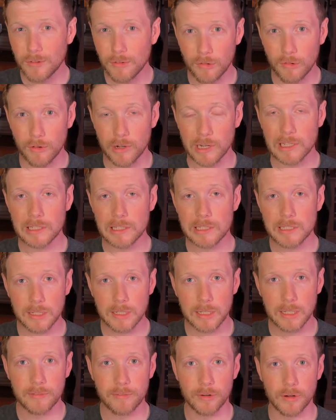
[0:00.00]
really
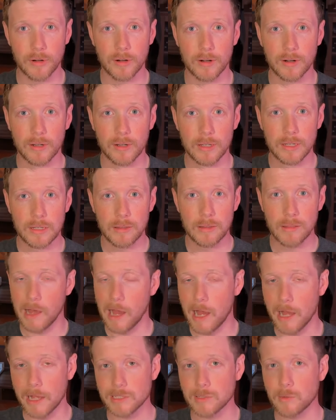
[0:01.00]
deliver the
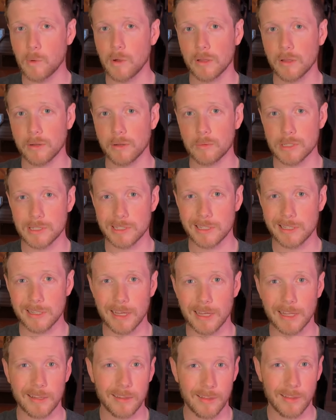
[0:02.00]
highest quality whiskey
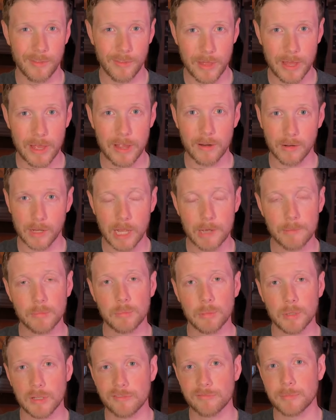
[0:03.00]
that they are
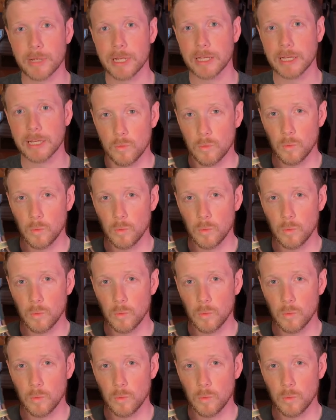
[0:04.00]
capable of making.